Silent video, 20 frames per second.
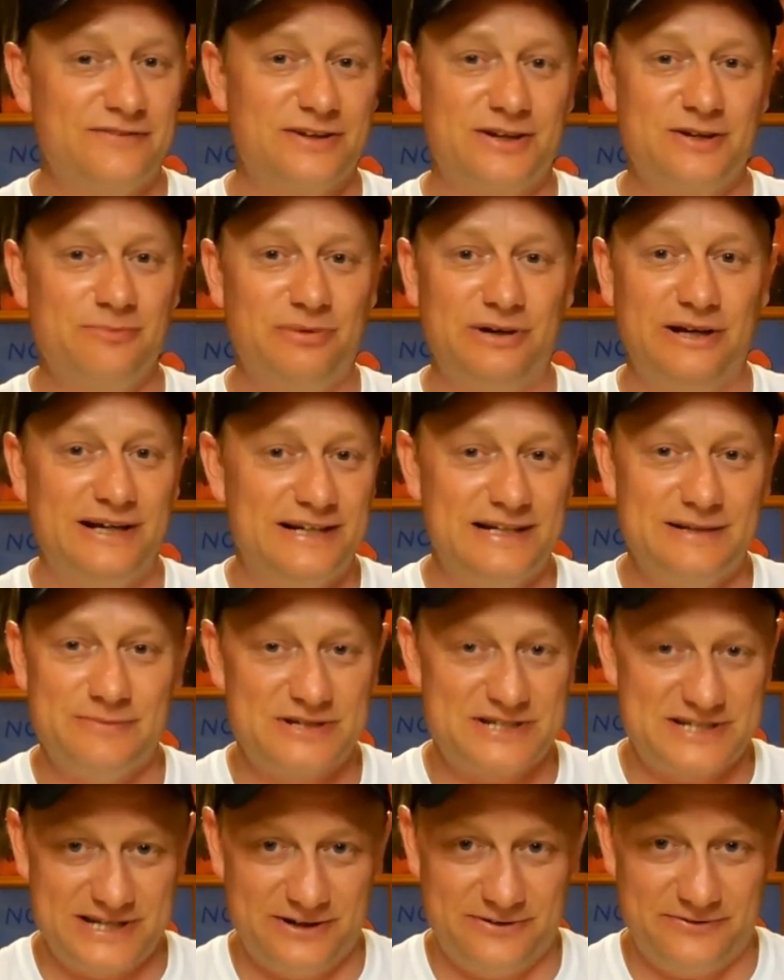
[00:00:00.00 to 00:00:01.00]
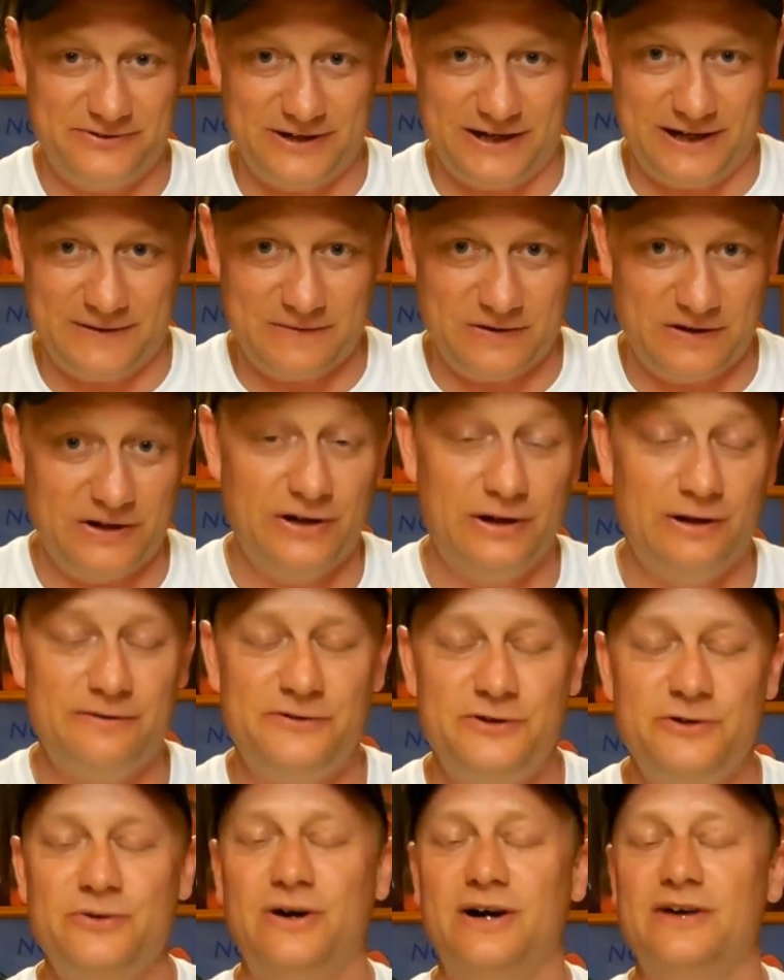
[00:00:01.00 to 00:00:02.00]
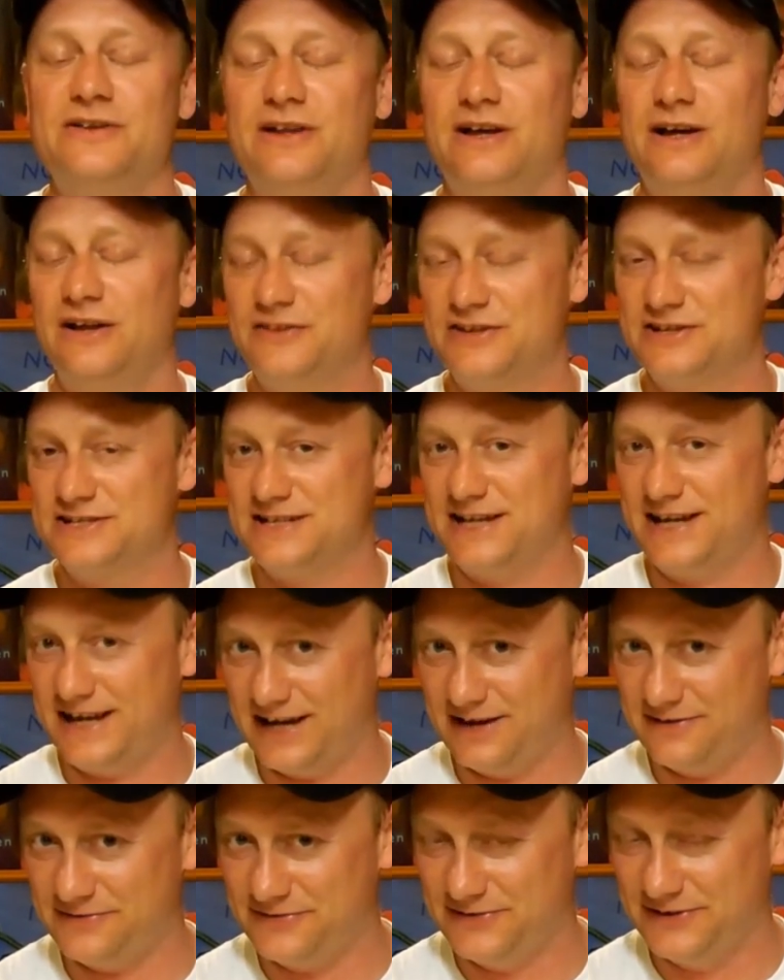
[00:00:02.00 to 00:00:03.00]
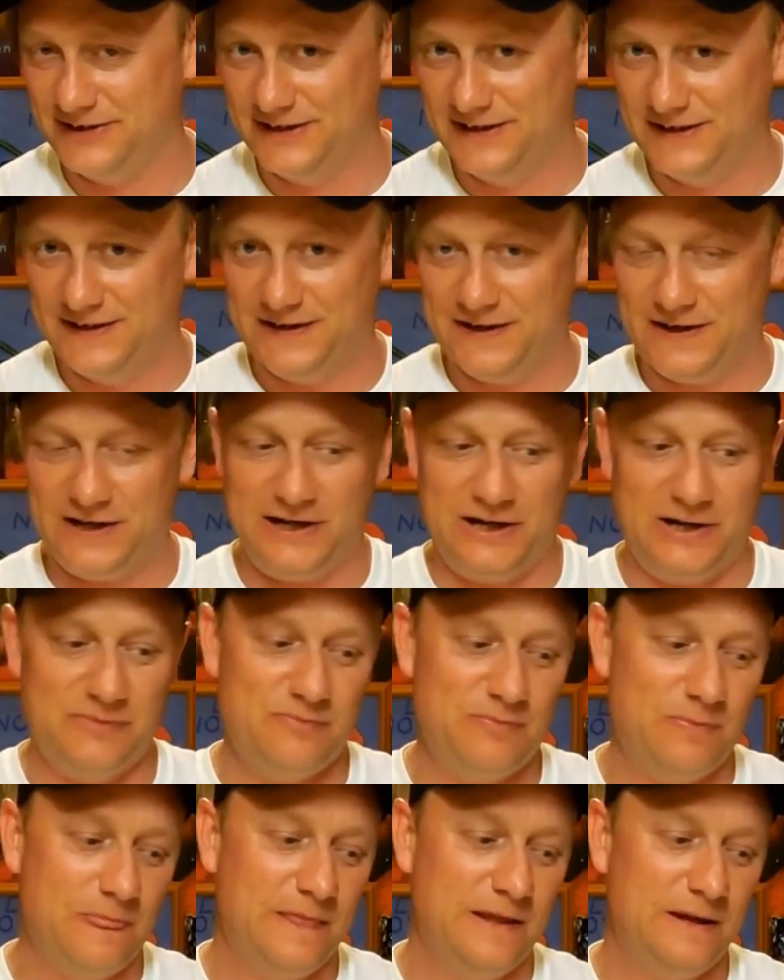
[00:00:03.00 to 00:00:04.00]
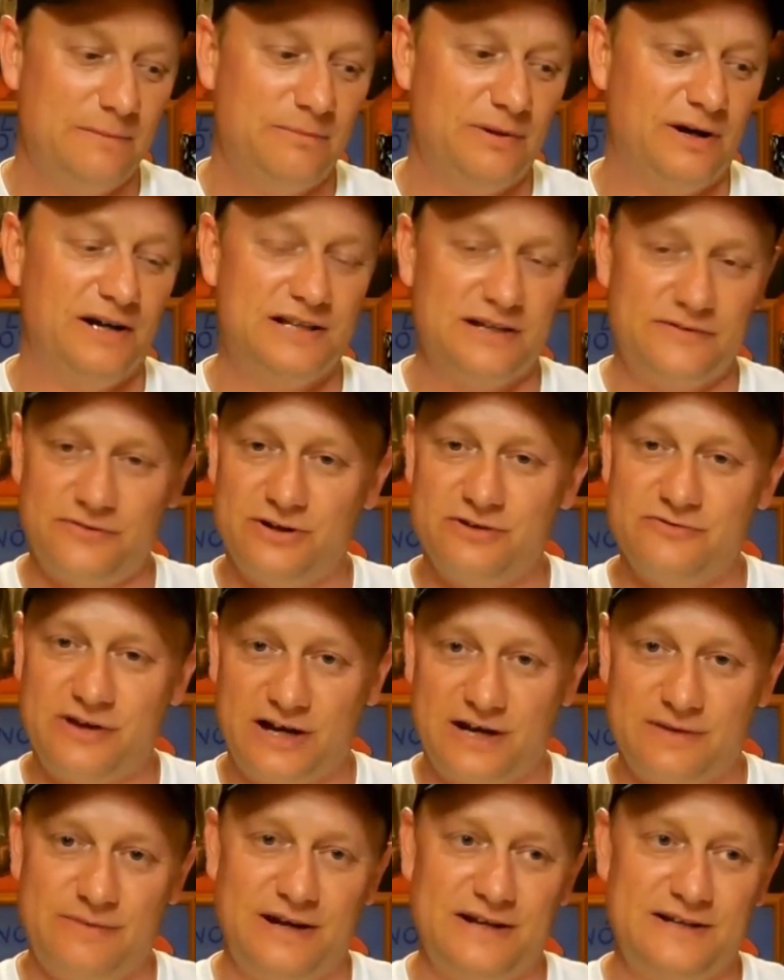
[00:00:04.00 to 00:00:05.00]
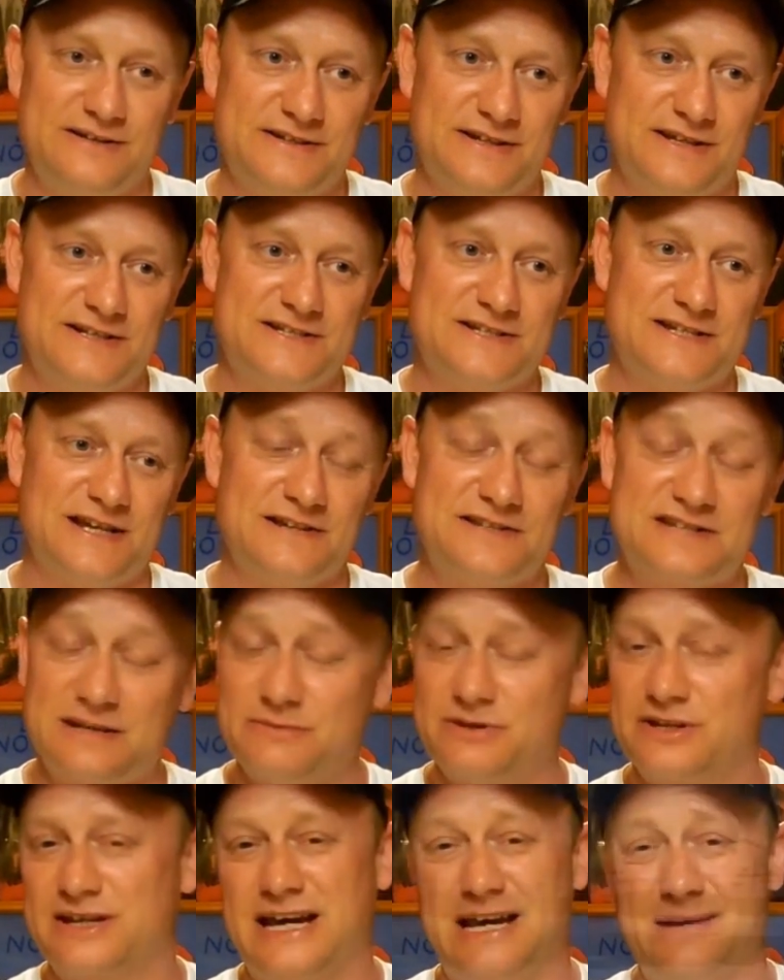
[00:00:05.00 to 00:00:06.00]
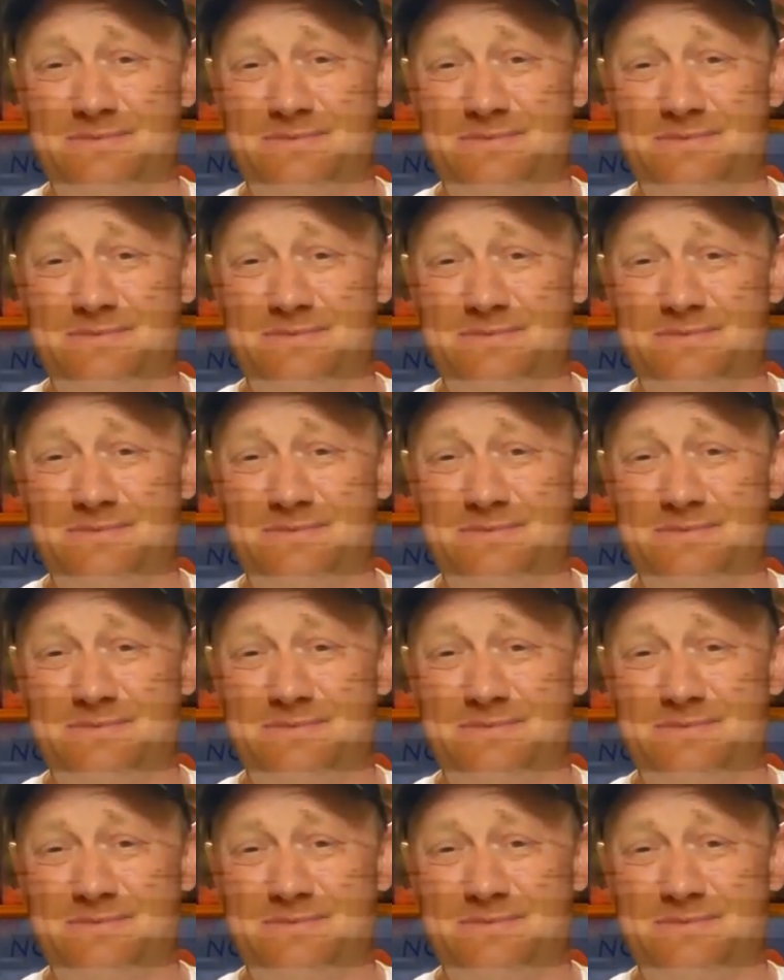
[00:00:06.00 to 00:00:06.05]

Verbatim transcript: haven't completed it myself yet, and I know a few others that have. Um, But I definitely recommend that, uh, and some of the